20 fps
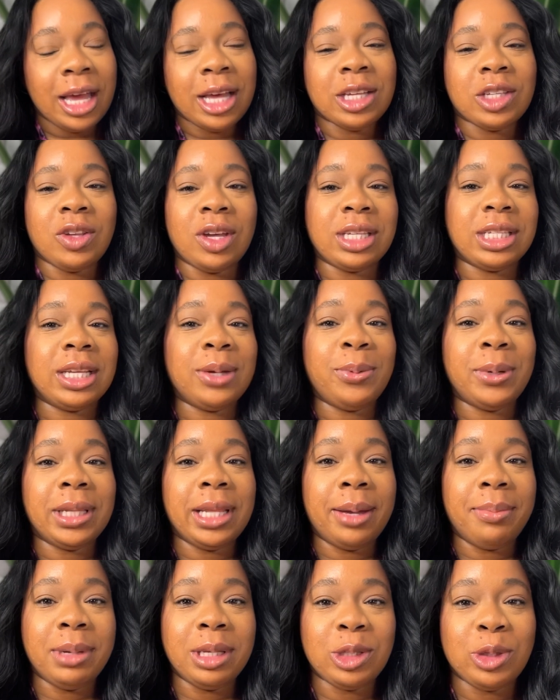So I said, well,
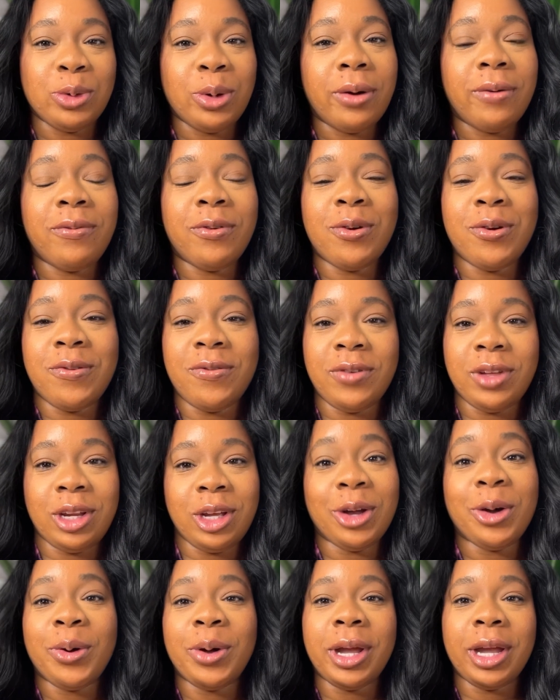let me do a full
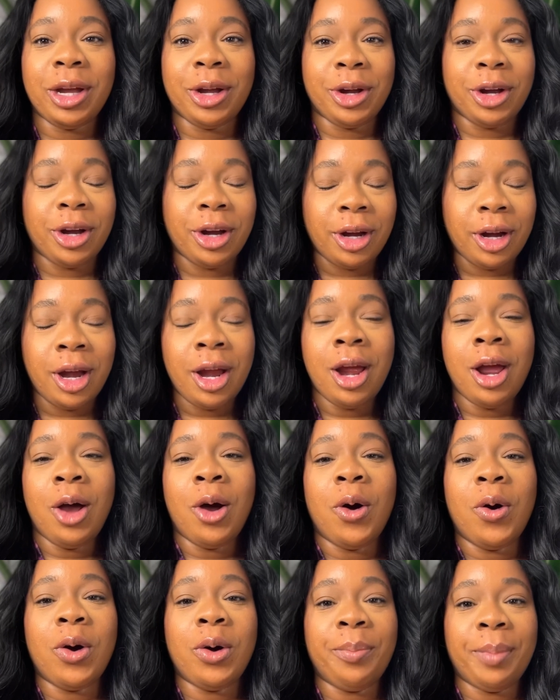video here
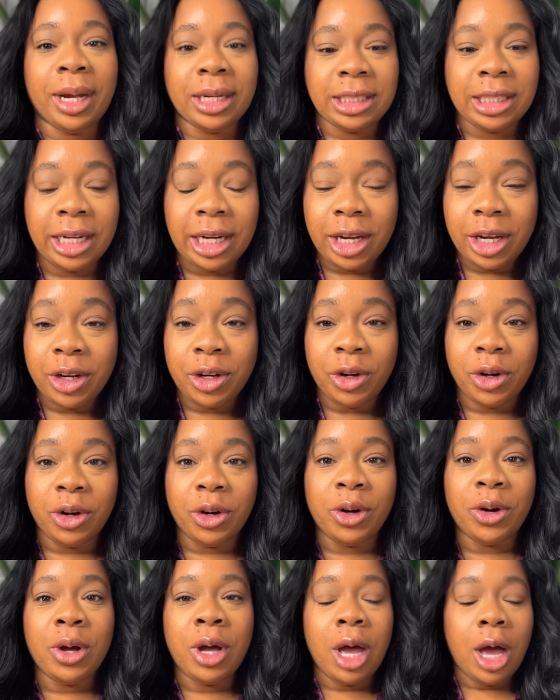on my
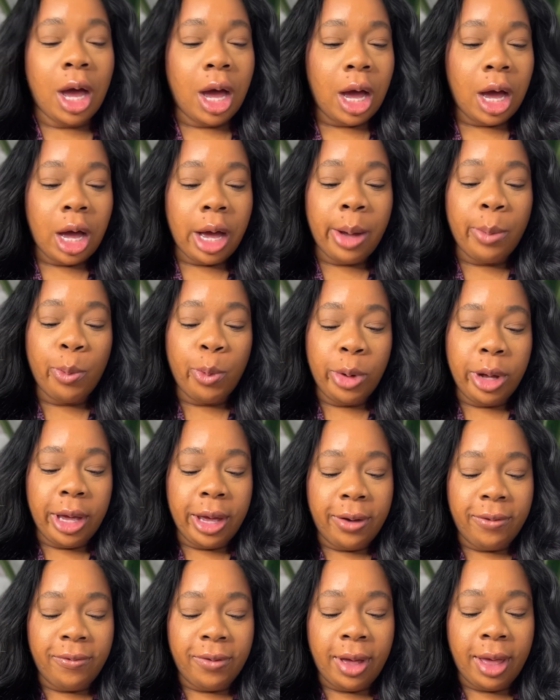channel with